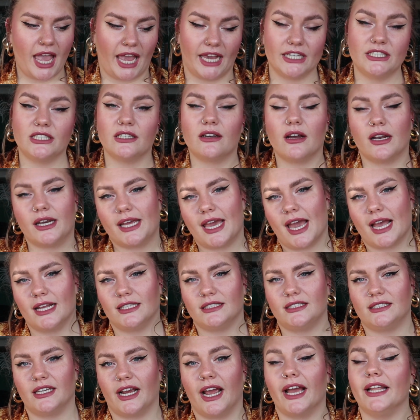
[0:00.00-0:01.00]
And she got
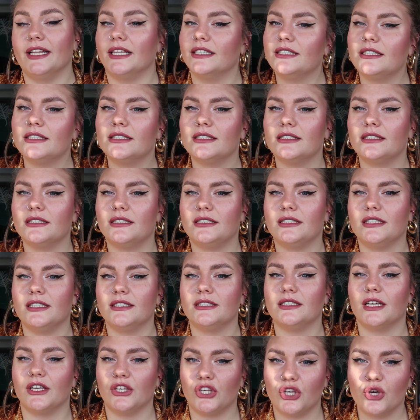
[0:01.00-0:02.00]
cancer, and this is a
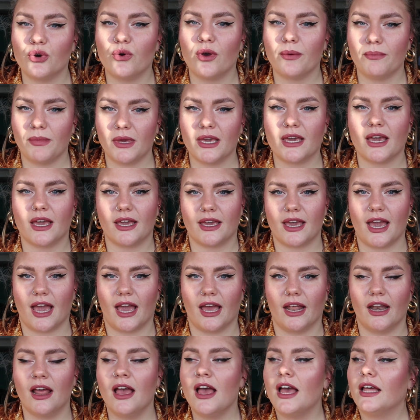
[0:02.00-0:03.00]
disease that you and me can
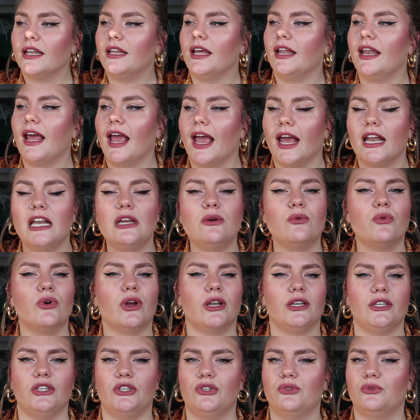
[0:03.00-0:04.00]
get, that
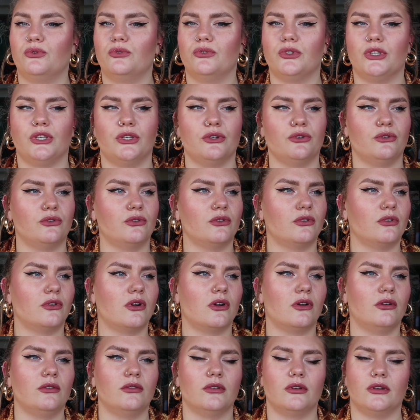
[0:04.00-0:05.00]
anyone you, you,
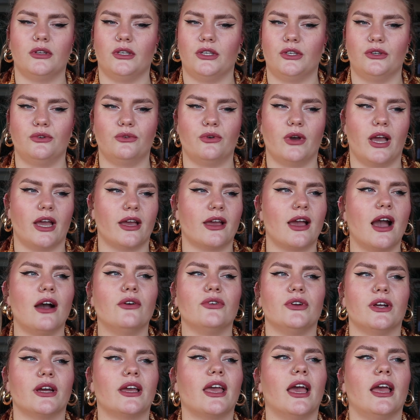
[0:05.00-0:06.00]
you
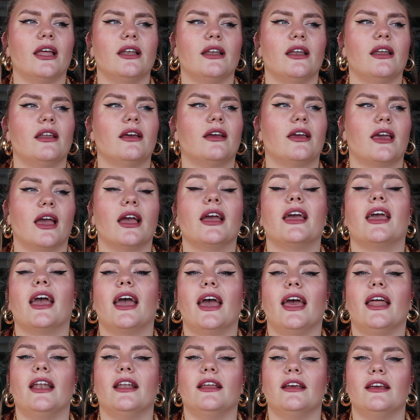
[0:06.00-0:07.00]
encounter can, can
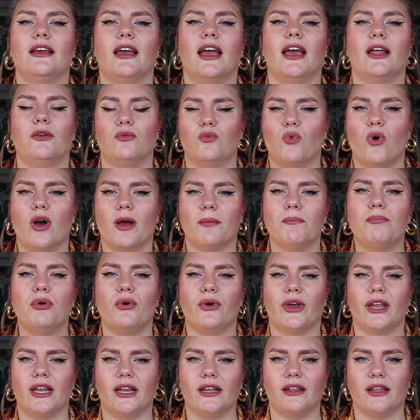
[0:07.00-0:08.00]
get at one
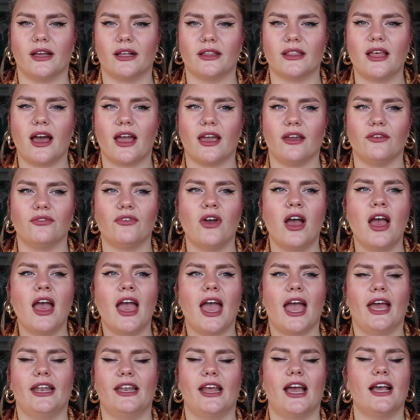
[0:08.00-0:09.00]
point in their life,
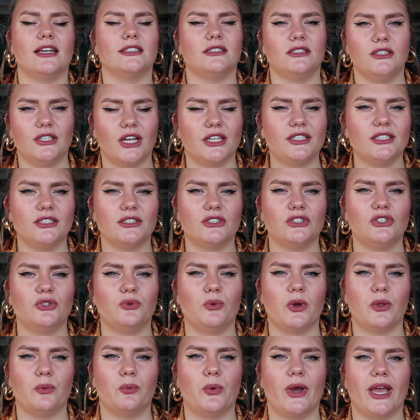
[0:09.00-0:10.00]
and that has nothing to do
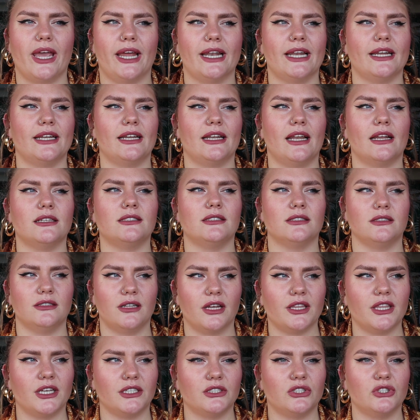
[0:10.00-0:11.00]
with weight, and it has
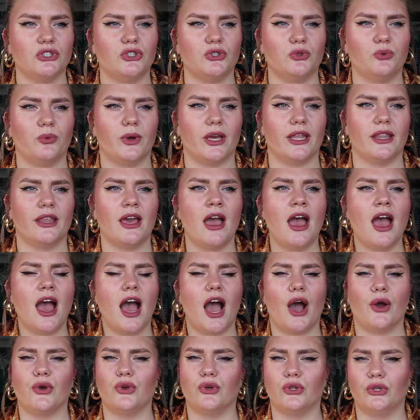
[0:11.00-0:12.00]
nothing to do with
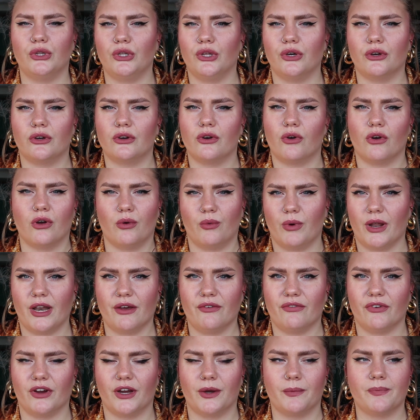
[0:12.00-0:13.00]
how you look or
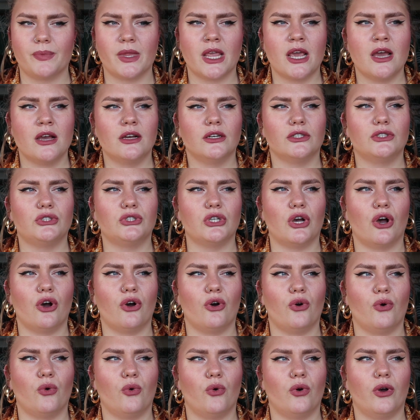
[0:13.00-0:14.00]
whatever.
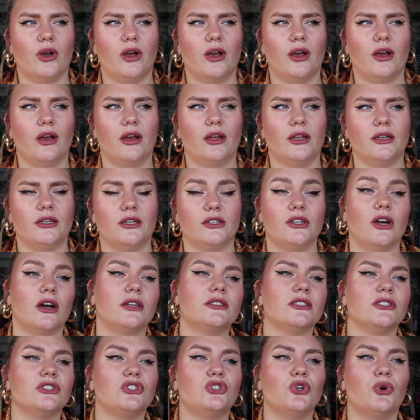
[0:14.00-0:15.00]
So the
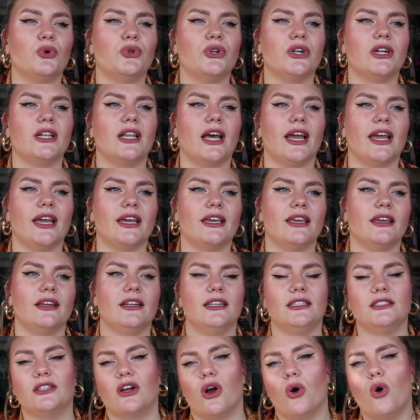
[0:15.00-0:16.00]
doctors told her like, you
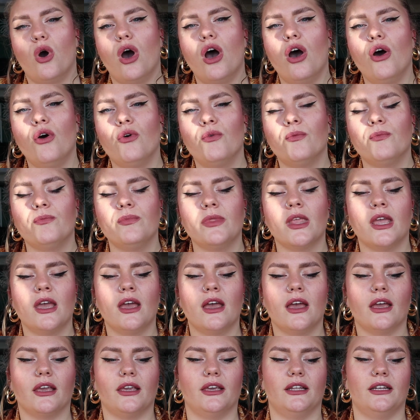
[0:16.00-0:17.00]
need to go home,
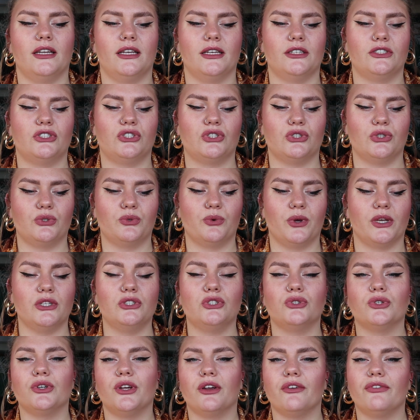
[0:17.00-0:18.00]
you need to
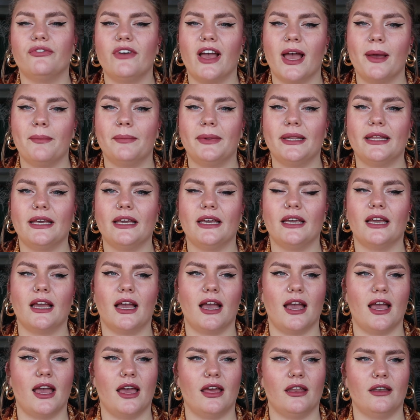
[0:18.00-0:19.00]
enjoy your
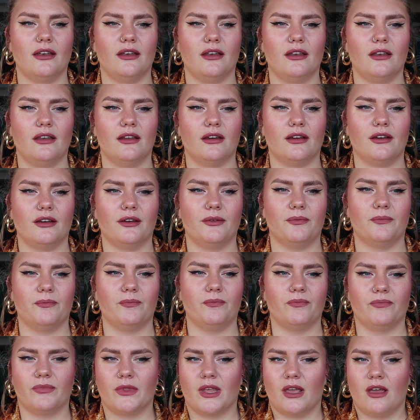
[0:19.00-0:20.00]
family, and
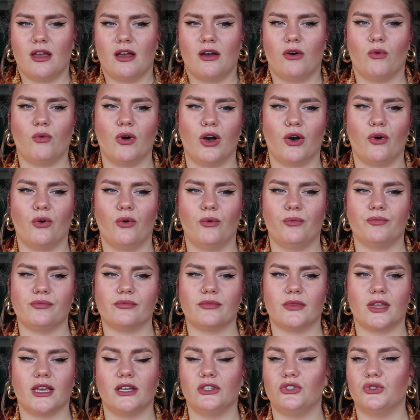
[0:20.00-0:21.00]
um, well,
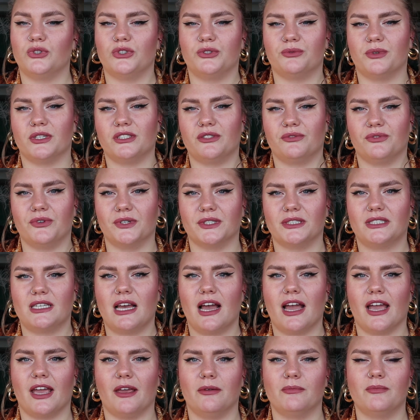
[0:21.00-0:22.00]
enjoy the rest of your
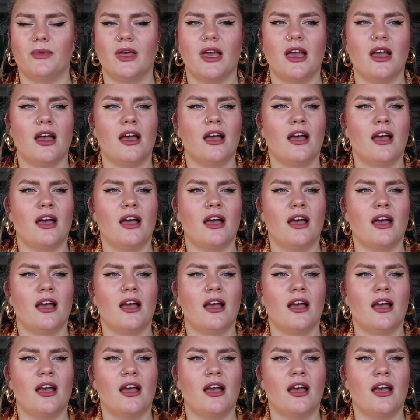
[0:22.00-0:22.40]
time.